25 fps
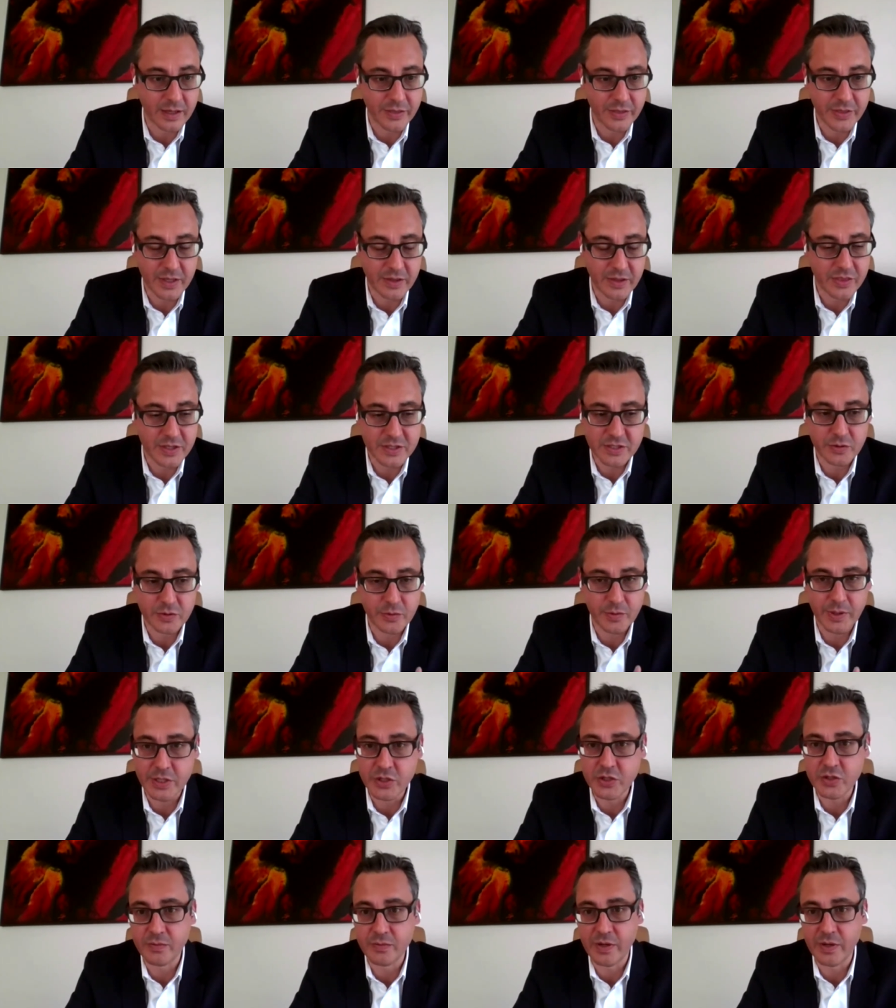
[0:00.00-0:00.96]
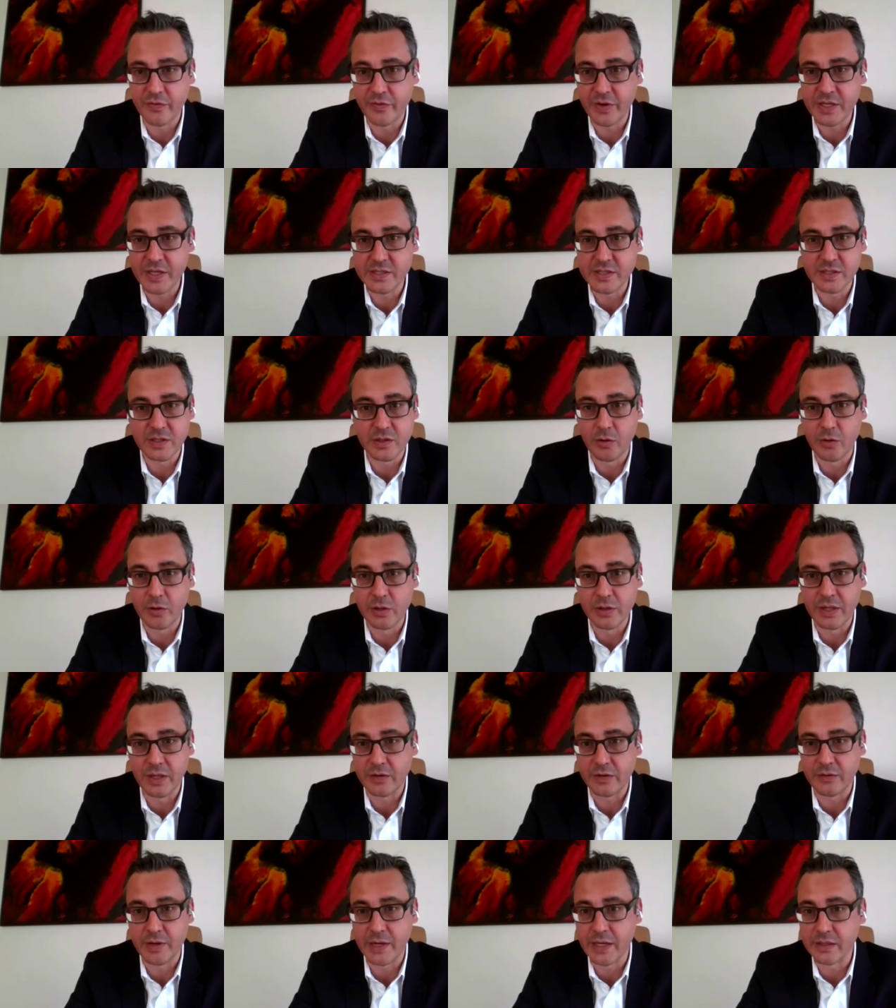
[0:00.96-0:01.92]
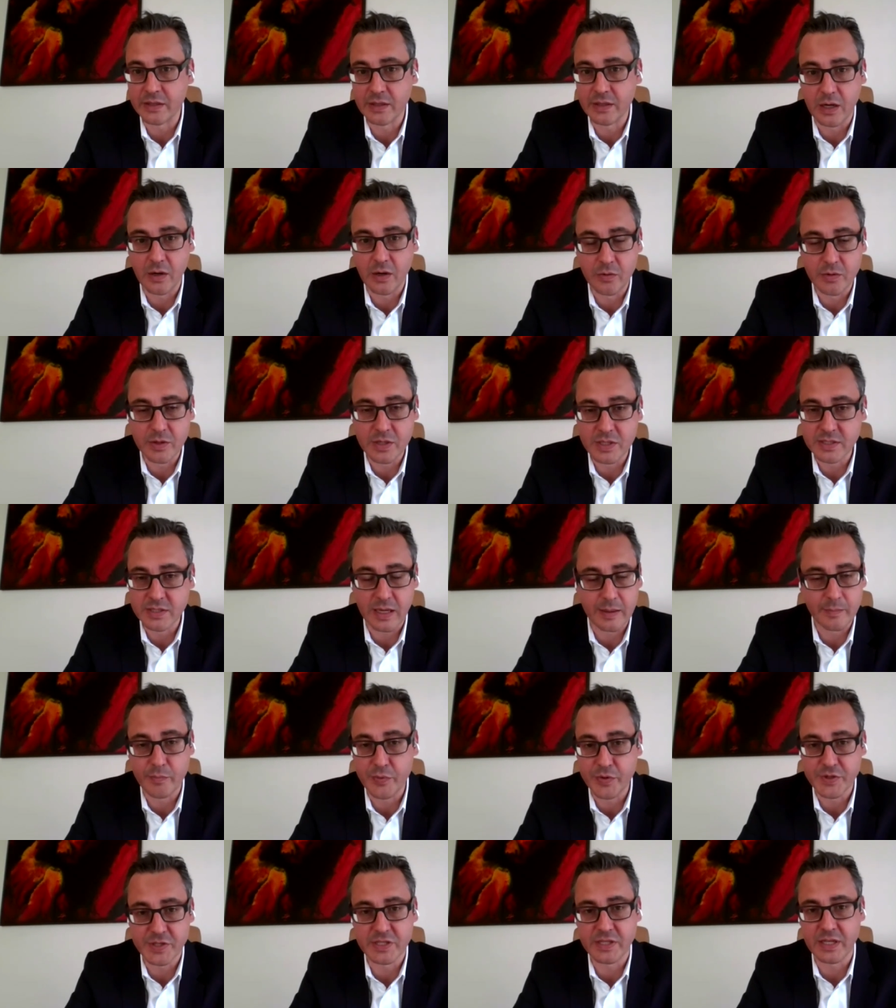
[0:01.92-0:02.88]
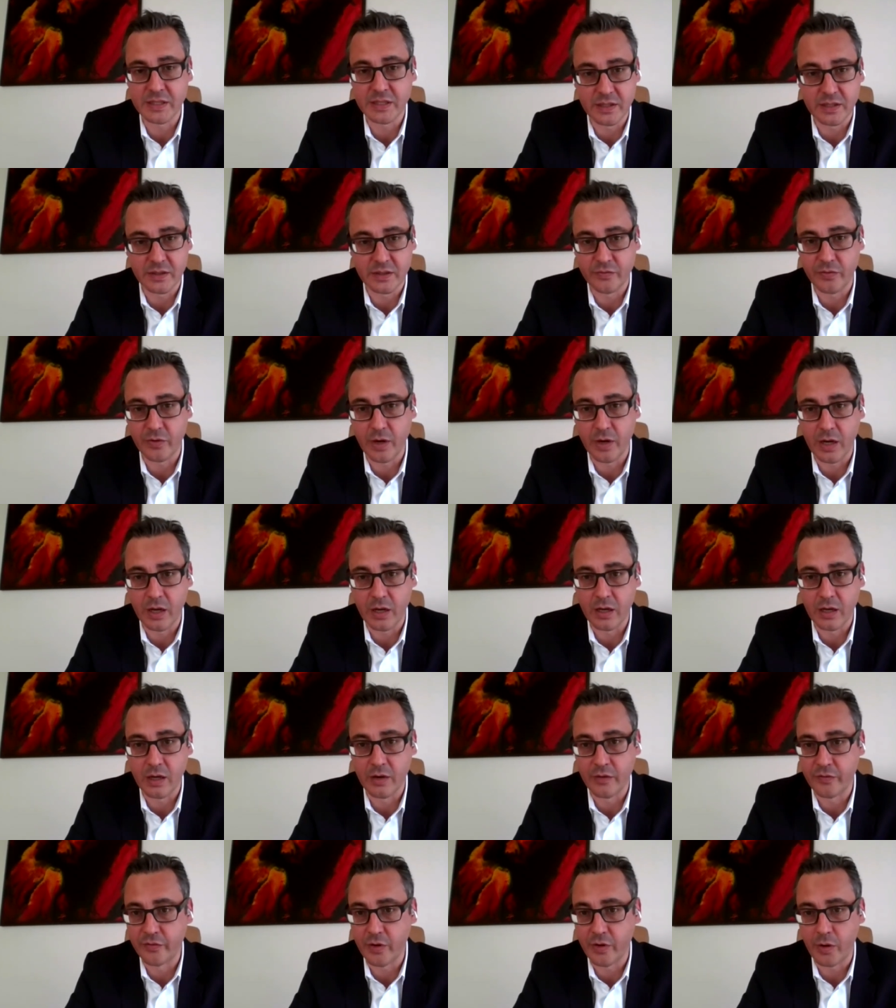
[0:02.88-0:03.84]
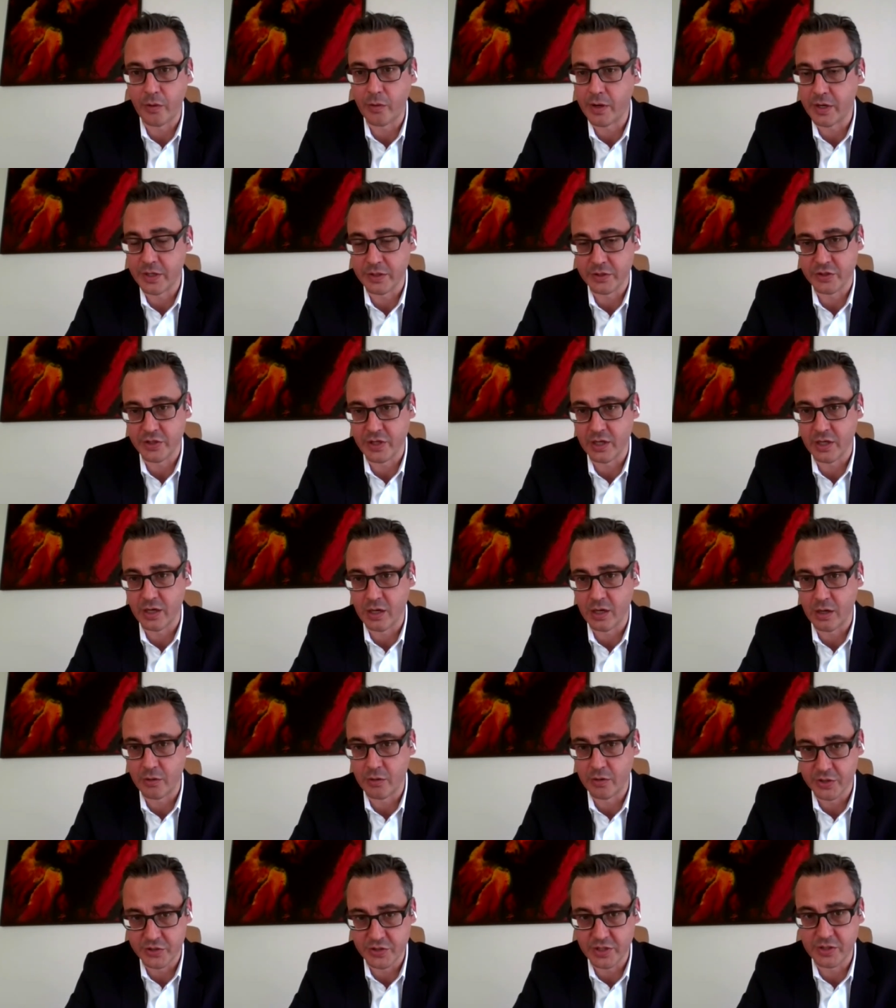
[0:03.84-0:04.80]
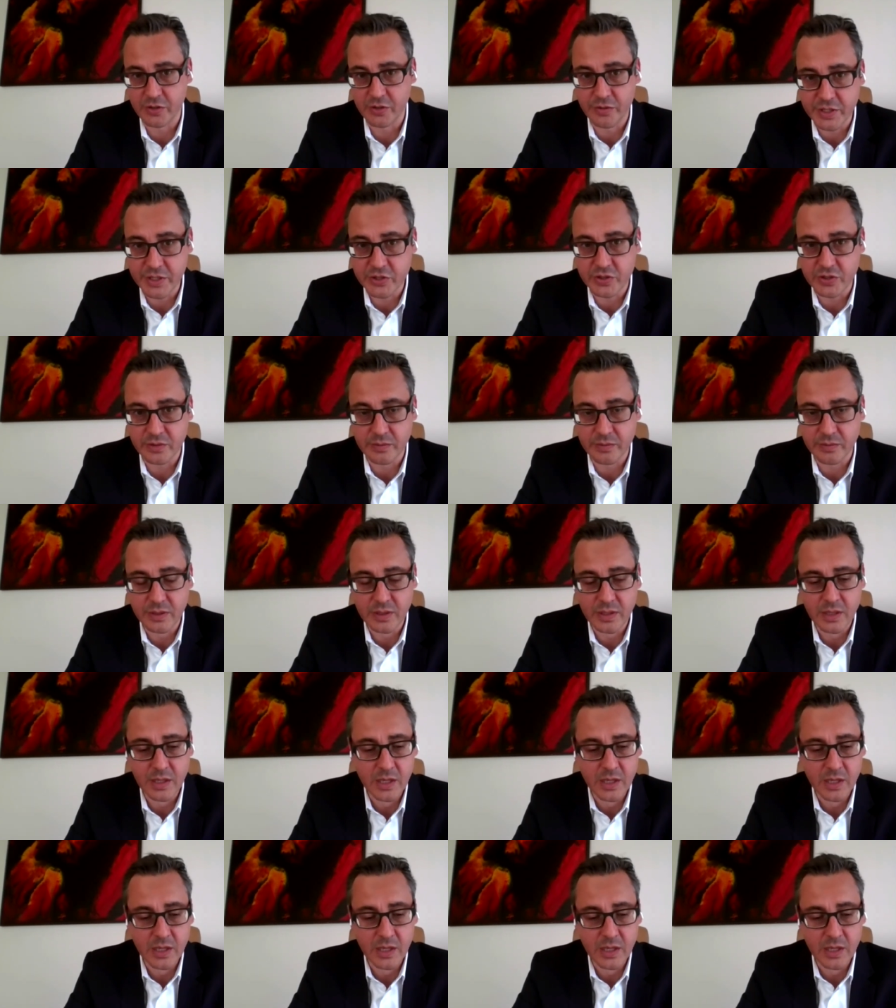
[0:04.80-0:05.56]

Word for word: I think the situation we are facing all now right now is unprecedented for, our, for our, our generation.